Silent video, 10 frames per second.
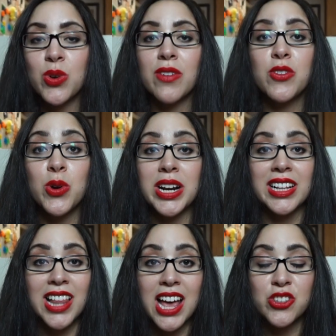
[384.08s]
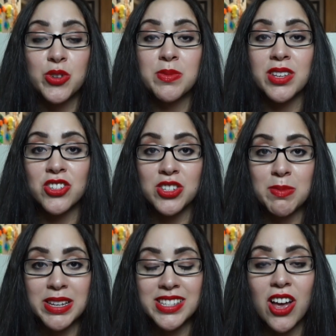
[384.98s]
or if you're in a classroom such
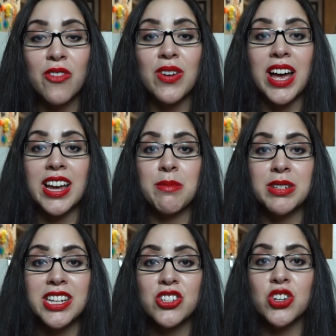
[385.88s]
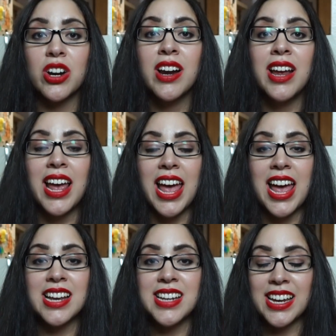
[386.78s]
as myself, I am a teacher,
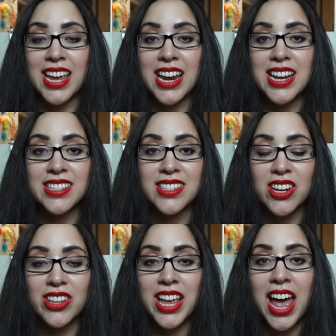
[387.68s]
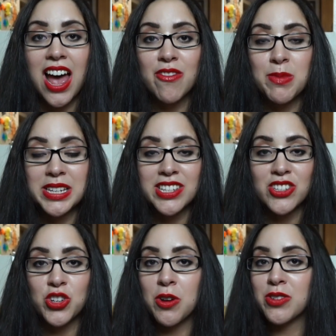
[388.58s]
and I can't necessarily have my
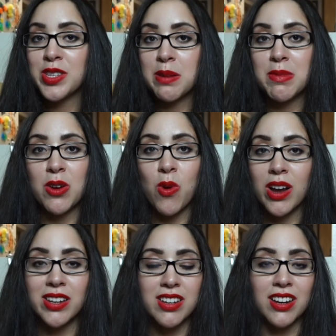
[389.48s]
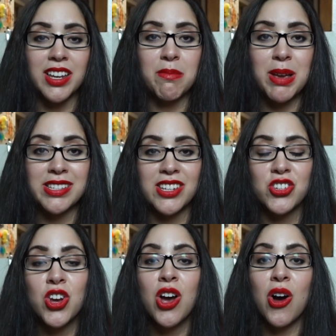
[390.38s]
sister send me a walkie-talkie
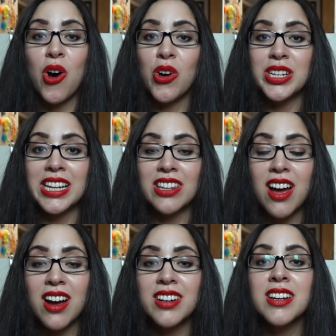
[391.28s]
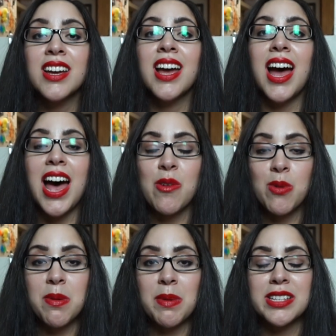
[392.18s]
message all day long, I
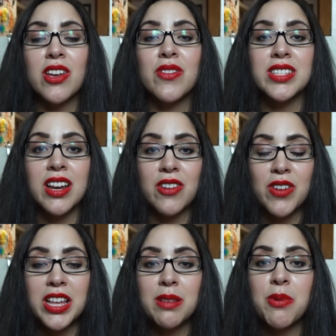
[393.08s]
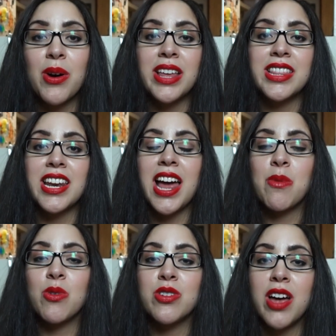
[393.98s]
will put myself as unavailable, and then I
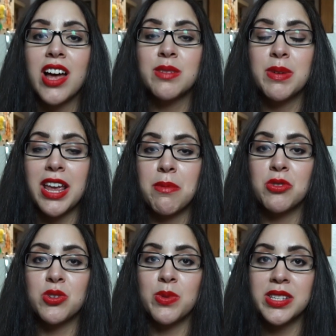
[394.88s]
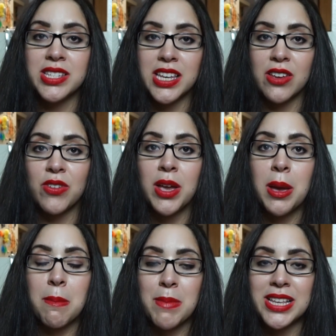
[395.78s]
will not be able to receive
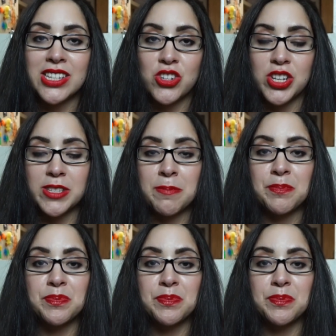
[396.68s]
messages.